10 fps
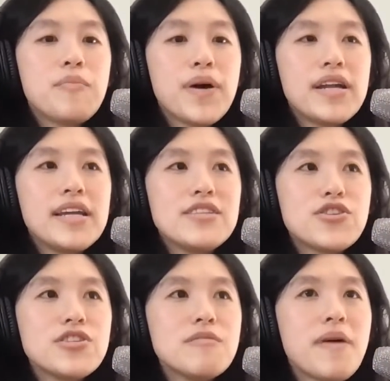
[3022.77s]
But it's
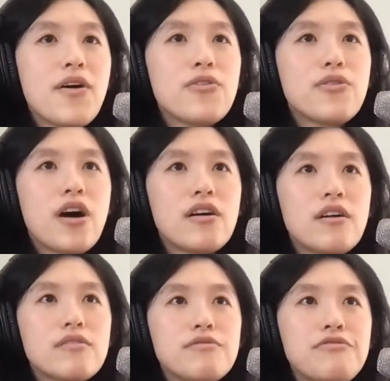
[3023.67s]
just about
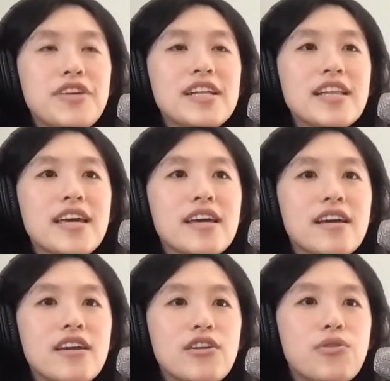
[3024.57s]
feeling,
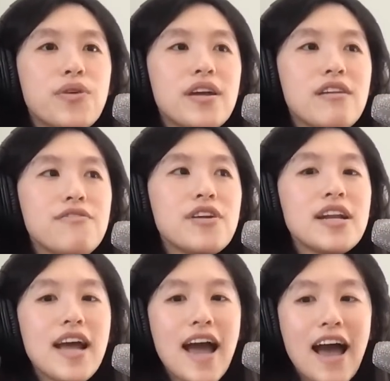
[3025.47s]
you know, if you're
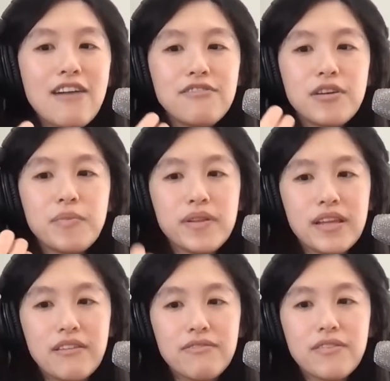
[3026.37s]
going to have a
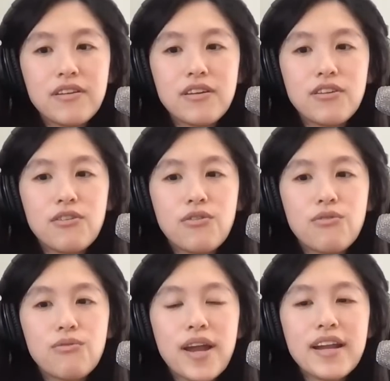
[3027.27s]
belief,
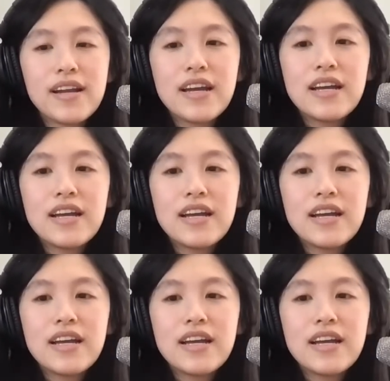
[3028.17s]
right?